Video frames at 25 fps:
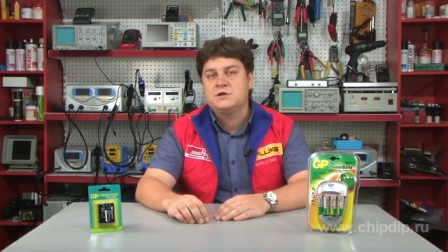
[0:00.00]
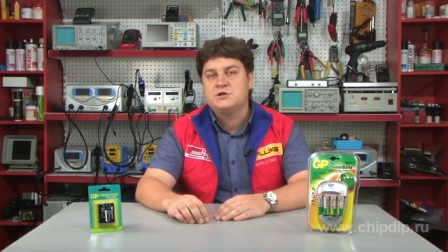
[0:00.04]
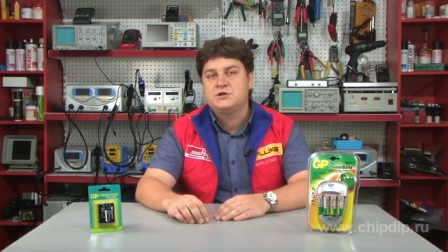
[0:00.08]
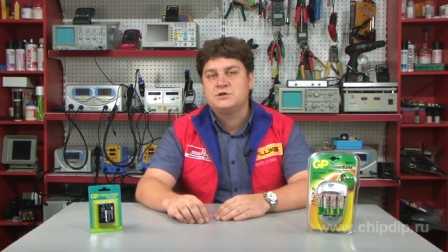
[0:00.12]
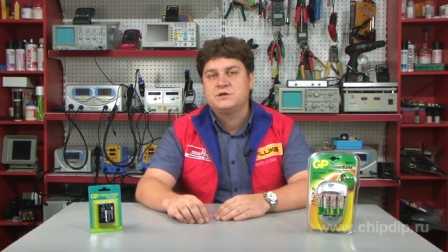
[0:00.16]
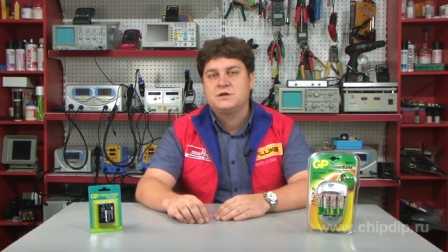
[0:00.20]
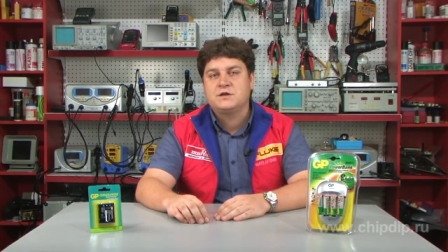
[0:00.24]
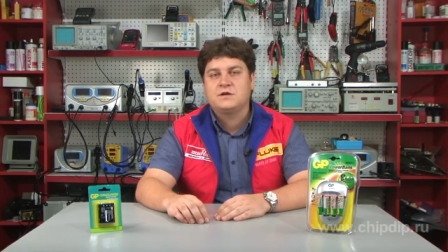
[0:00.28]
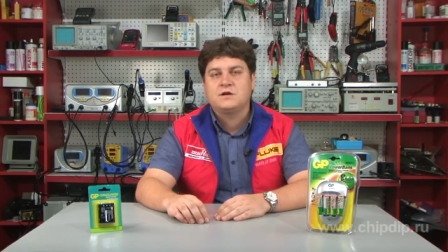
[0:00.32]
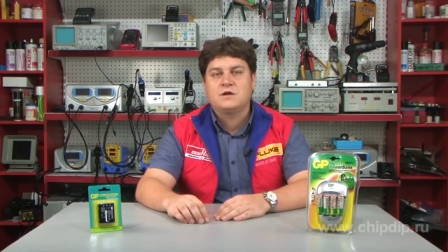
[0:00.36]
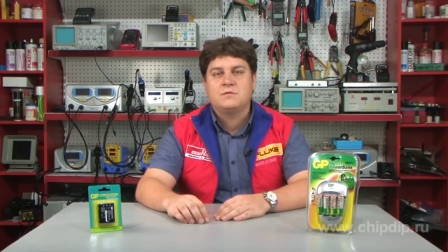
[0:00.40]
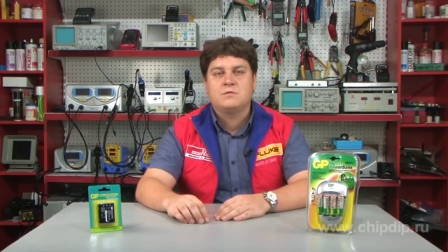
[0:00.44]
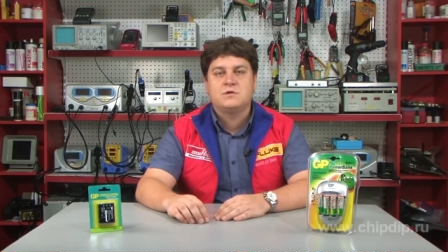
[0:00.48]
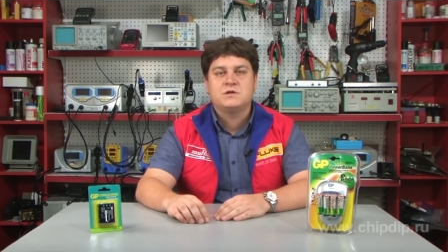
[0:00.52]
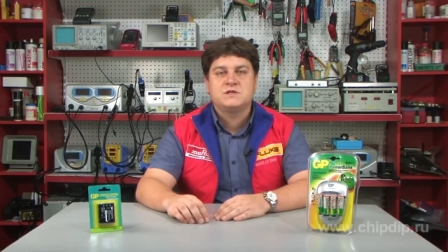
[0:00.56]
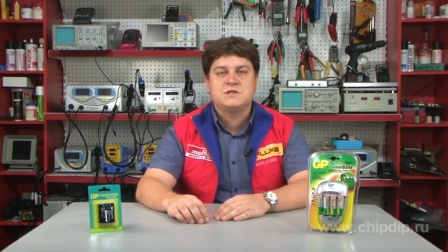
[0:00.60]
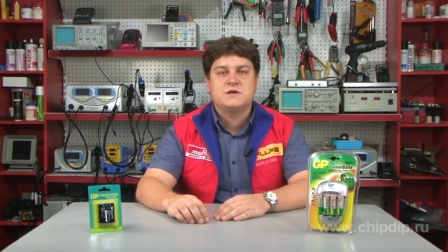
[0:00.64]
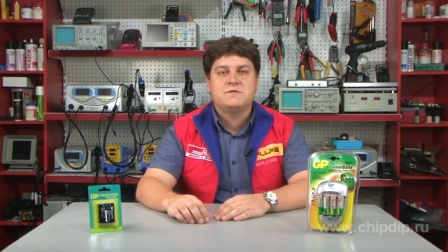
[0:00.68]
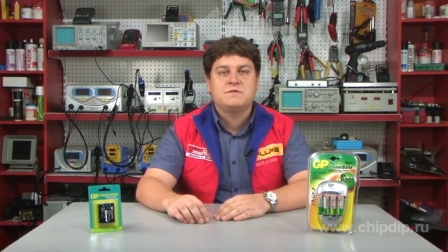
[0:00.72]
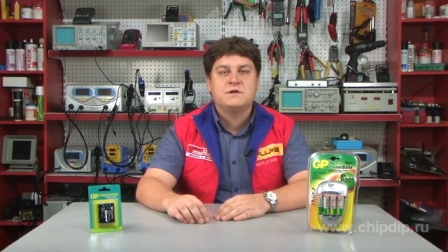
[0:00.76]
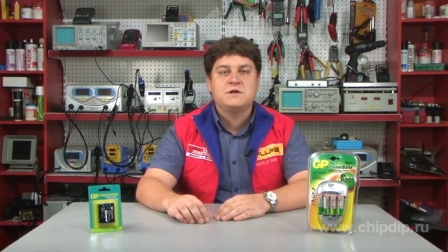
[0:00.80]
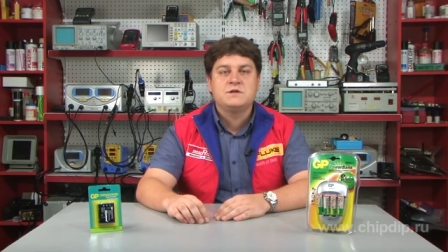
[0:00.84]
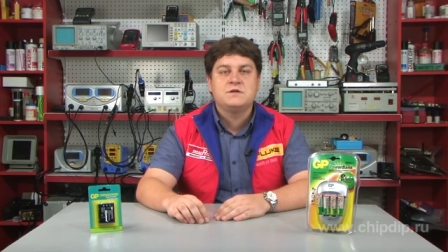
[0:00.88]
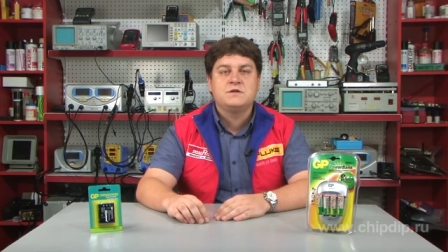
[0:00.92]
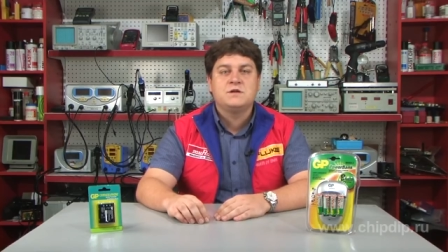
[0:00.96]
formation
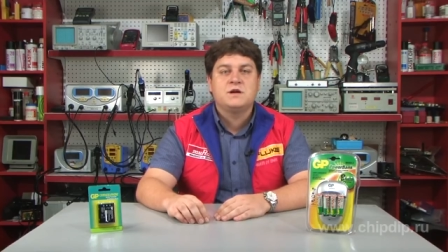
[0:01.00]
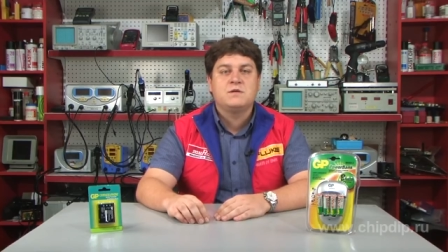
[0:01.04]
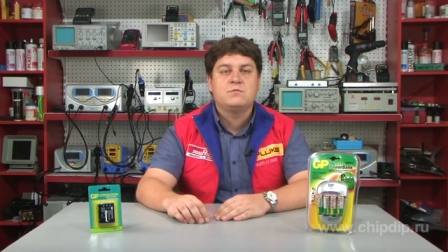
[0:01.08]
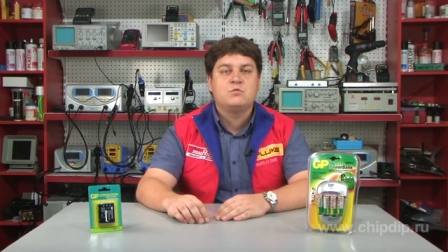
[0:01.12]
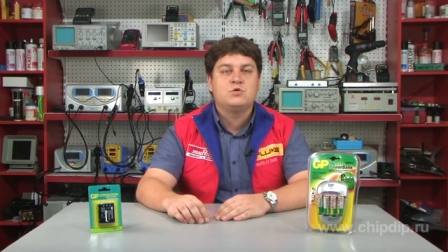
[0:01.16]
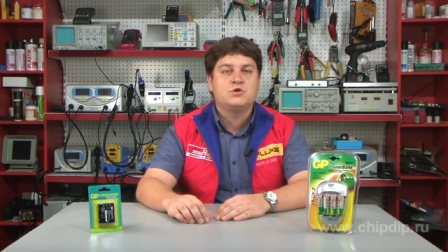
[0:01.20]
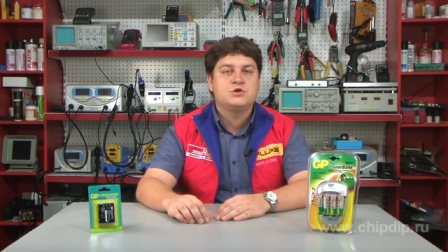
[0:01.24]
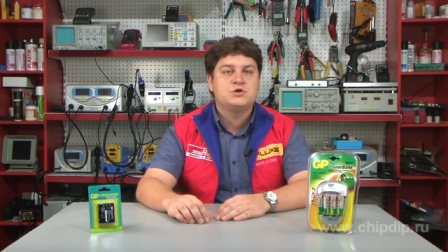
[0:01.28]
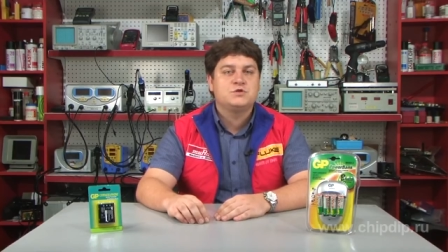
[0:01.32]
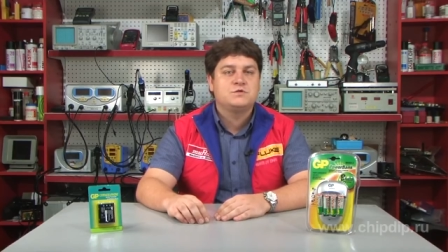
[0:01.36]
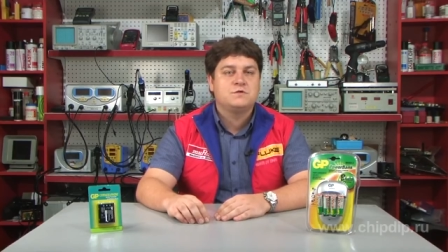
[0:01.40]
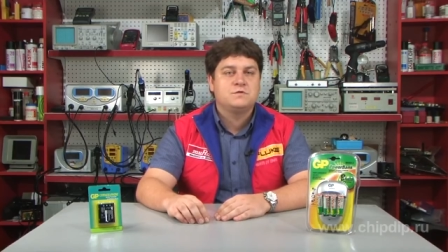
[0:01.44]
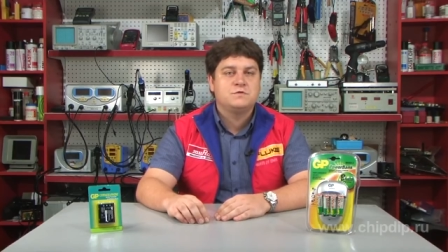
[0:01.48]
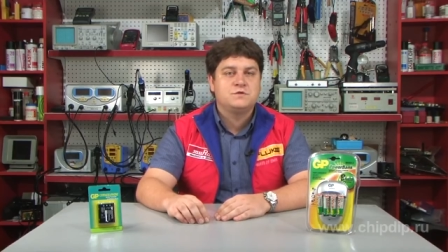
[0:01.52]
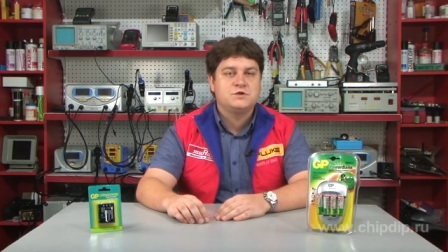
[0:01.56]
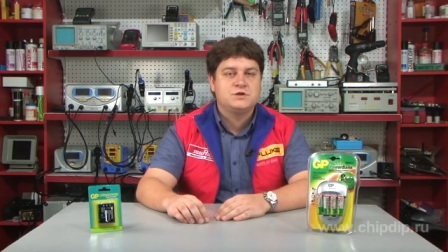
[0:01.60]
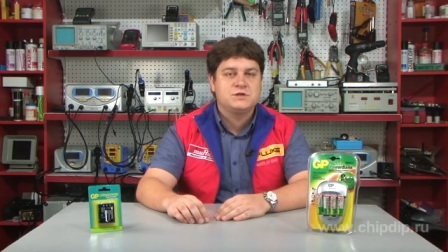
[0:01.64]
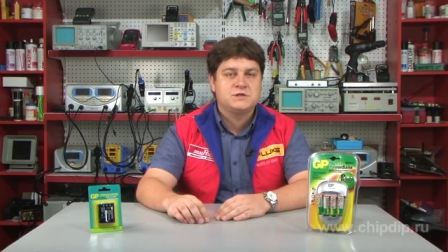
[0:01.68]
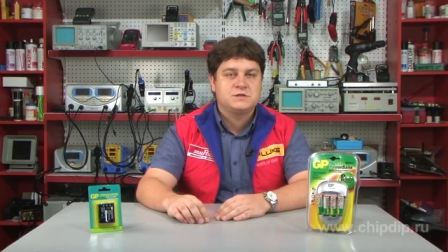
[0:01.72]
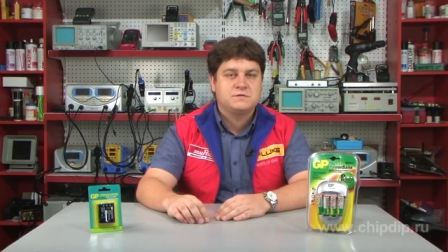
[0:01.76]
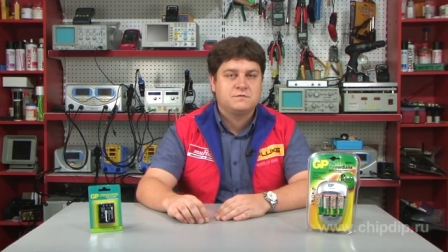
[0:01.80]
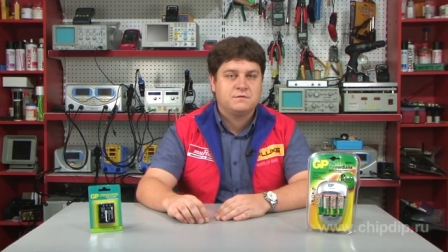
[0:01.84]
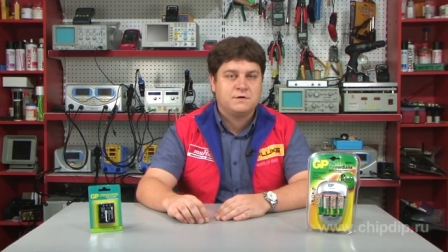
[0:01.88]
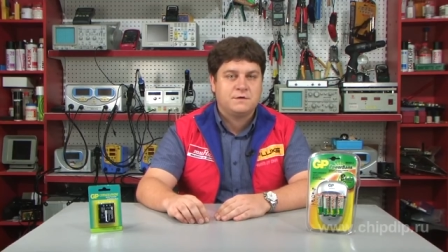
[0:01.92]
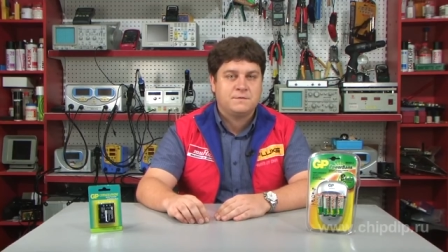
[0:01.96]
surface of the working
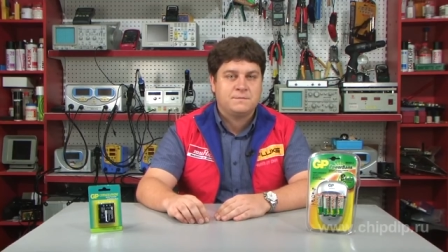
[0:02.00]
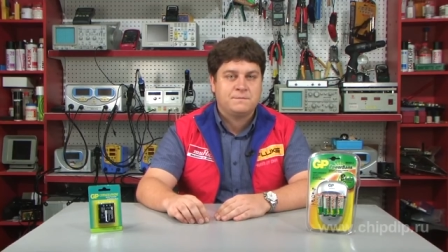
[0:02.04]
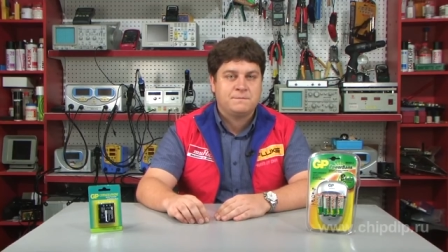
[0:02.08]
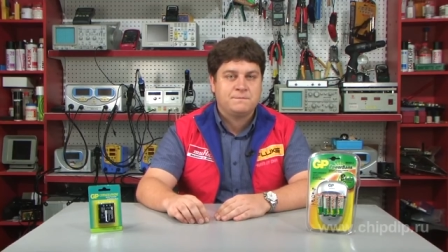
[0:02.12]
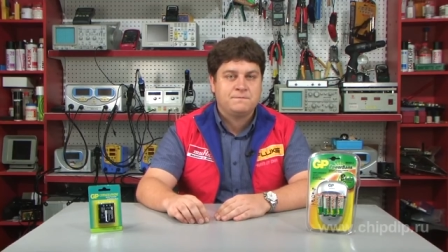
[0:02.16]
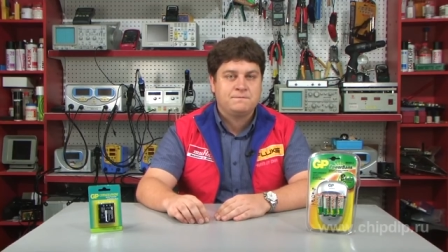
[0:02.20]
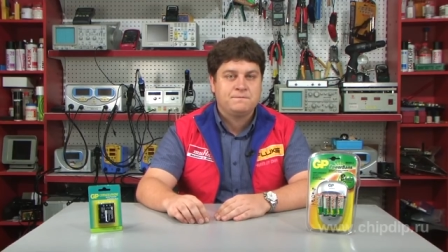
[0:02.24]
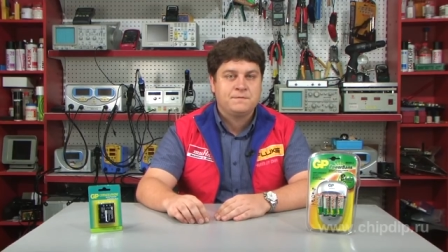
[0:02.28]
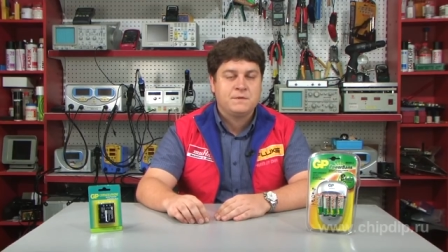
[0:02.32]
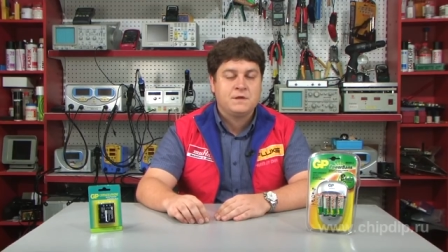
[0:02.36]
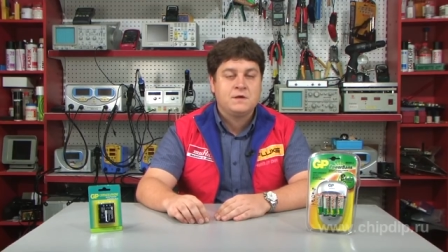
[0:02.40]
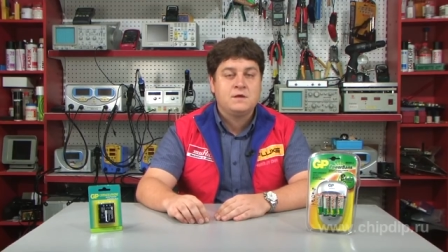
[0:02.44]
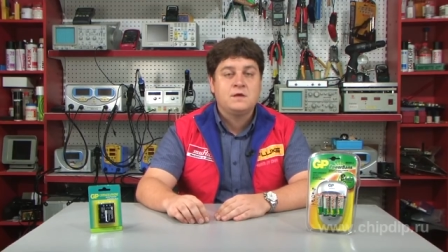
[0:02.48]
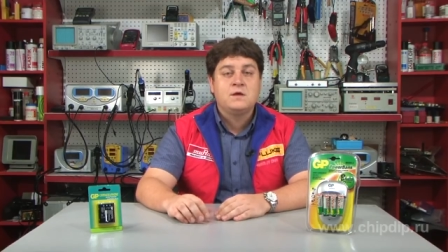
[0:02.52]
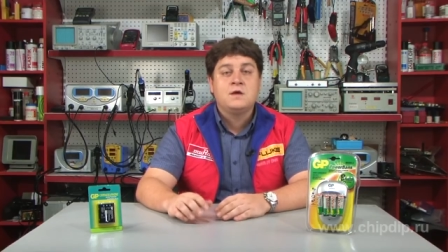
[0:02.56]
substance.